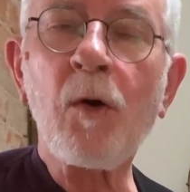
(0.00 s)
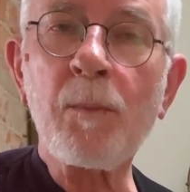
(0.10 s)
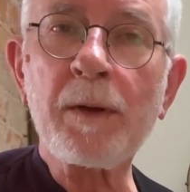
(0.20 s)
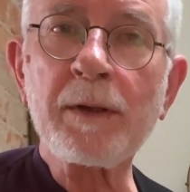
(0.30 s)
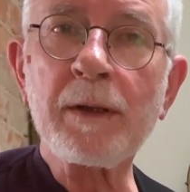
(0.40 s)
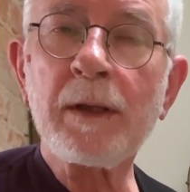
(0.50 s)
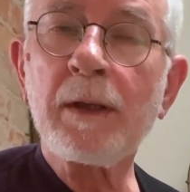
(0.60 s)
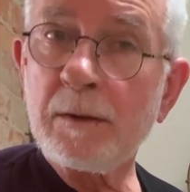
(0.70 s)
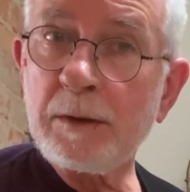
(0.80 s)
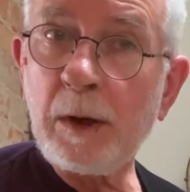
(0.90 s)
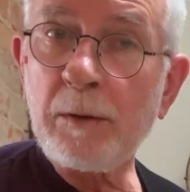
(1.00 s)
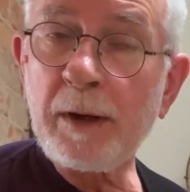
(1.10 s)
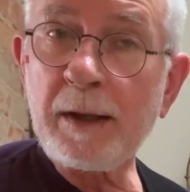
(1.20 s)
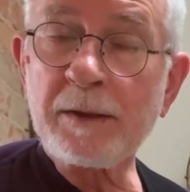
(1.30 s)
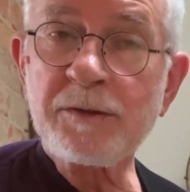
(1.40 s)
open note
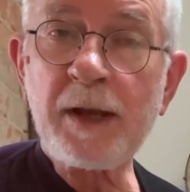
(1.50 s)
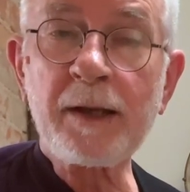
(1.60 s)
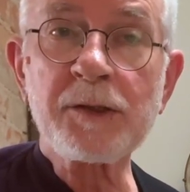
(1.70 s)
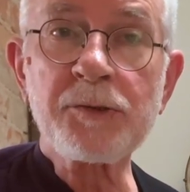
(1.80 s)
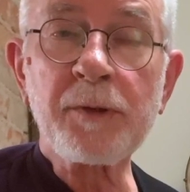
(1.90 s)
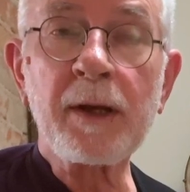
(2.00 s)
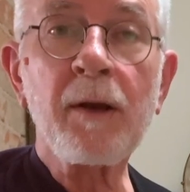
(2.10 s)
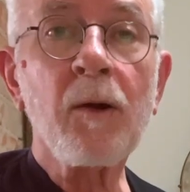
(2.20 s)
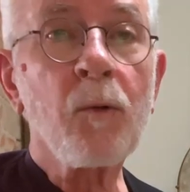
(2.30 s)
on the 2nd string.